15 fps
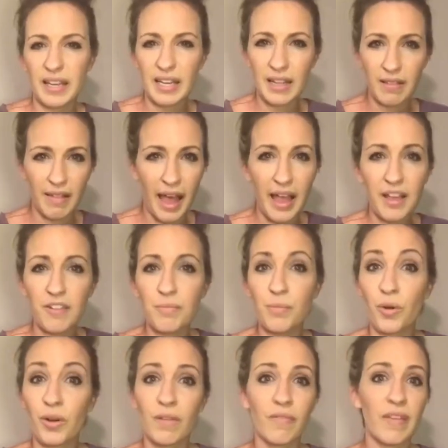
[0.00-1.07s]
lack of
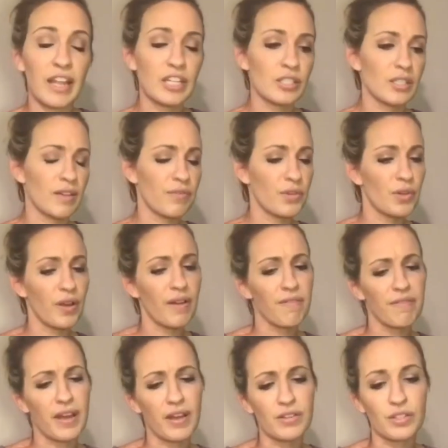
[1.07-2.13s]
motivation, if you have
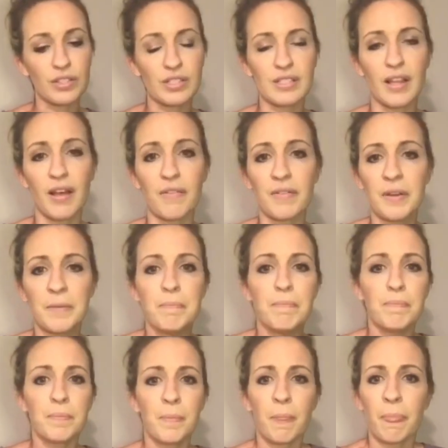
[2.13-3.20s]
found yourself
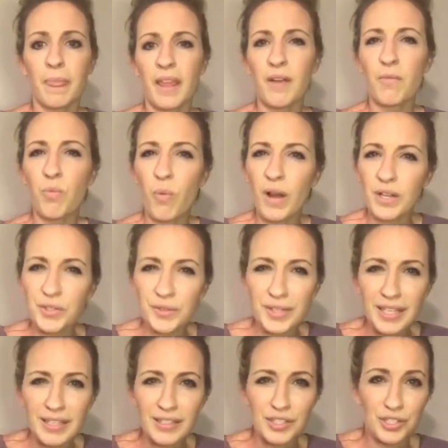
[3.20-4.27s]
of
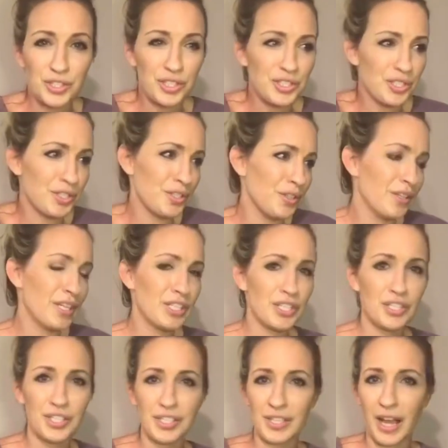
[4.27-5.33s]
wondering, should you do this,
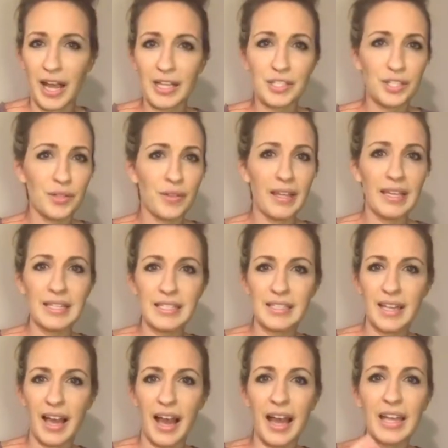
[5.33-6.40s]
should you not do this,
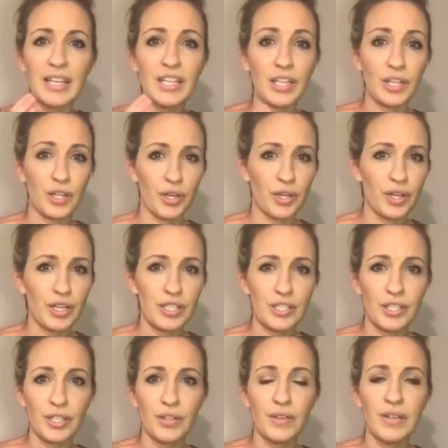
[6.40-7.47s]
I encourage
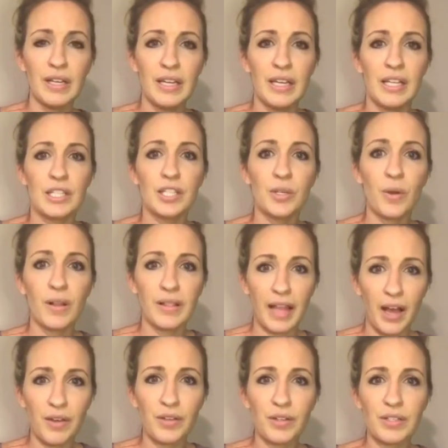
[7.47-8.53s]
you to
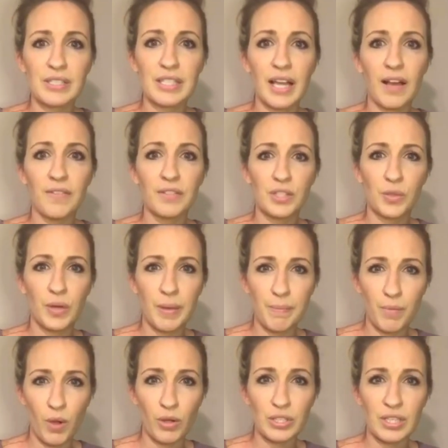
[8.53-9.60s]
allow yourself to
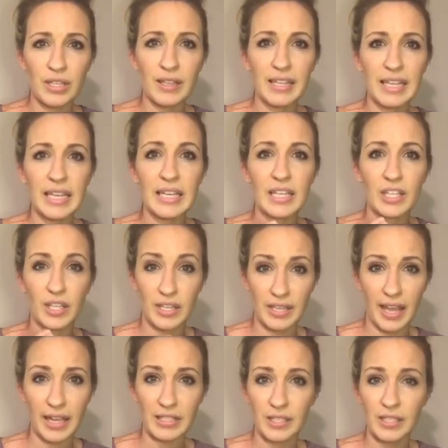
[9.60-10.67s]
emotionally
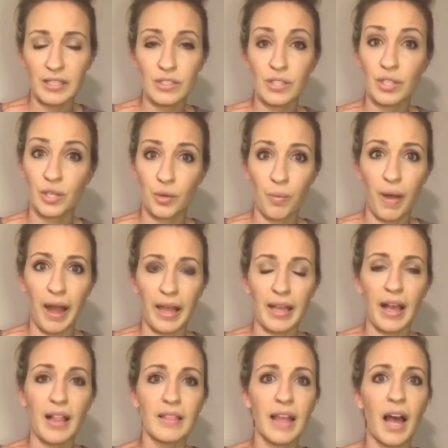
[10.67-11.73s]
connect to your why.
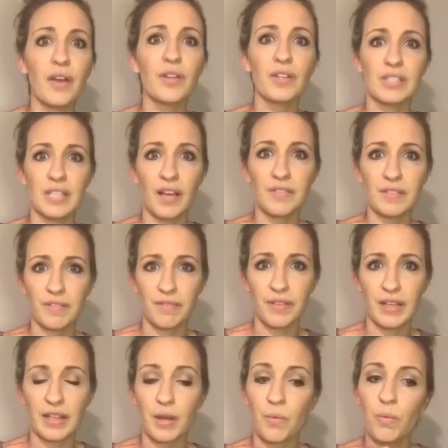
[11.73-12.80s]
Allow yourself to
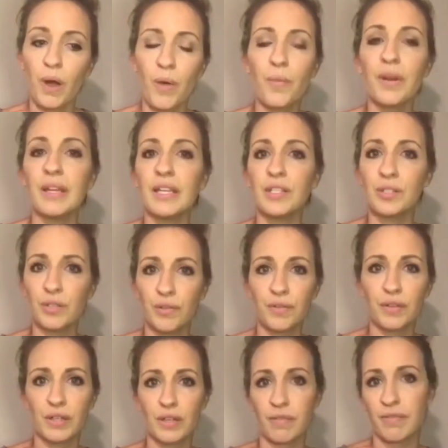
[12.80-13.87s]
feel it. What would it do for
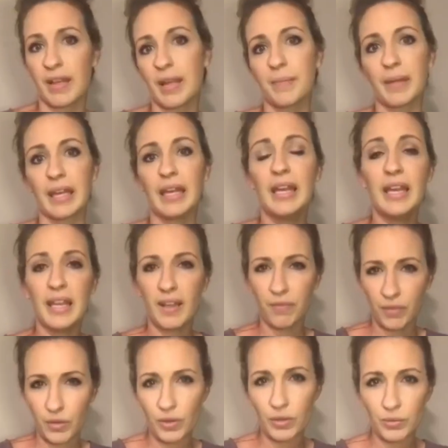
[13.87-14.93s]
your family if
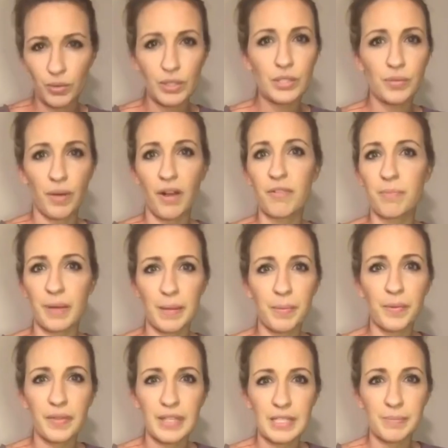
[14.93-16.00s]
you enrolled 12
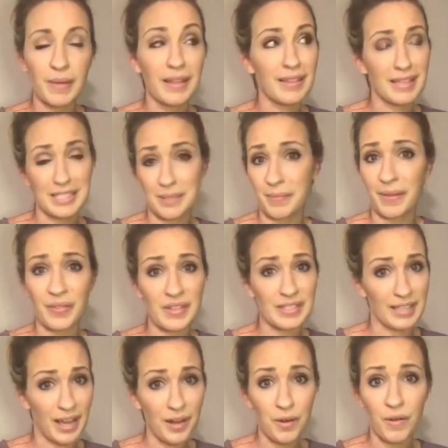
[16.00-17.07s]
people this month? Because the month is
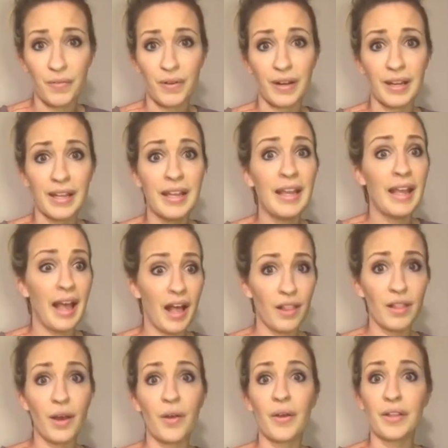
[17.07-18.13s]
not over.
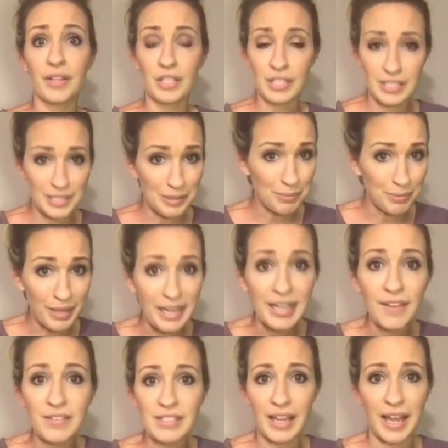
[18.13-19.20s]
Hello, and there's still plenty
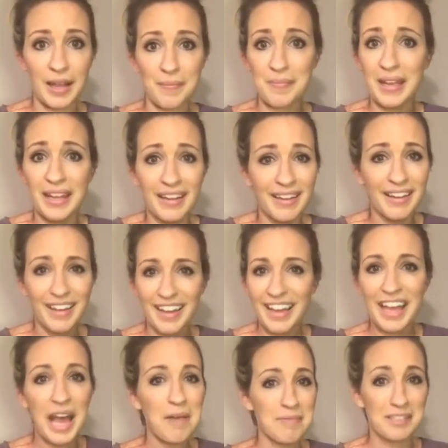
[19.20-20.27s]
of time.
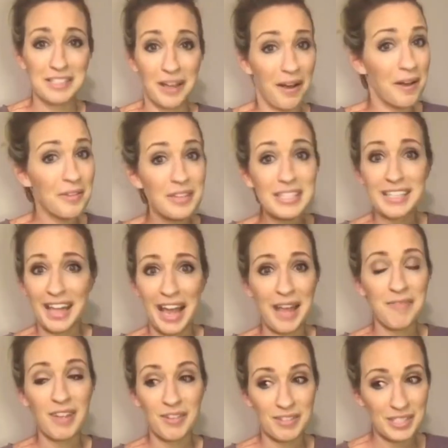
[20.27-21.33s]
Happens all the
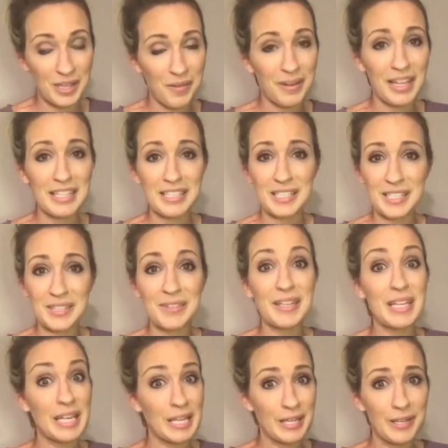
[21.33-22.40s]
time. If someone else can do
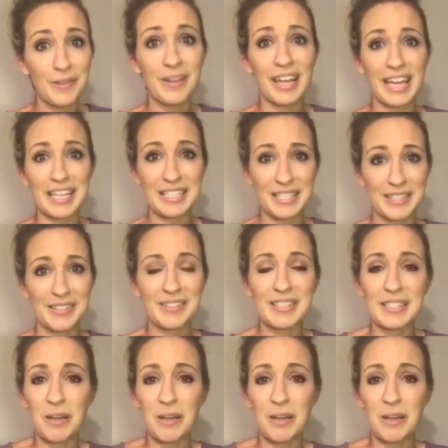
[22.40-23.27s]
it, you can too. So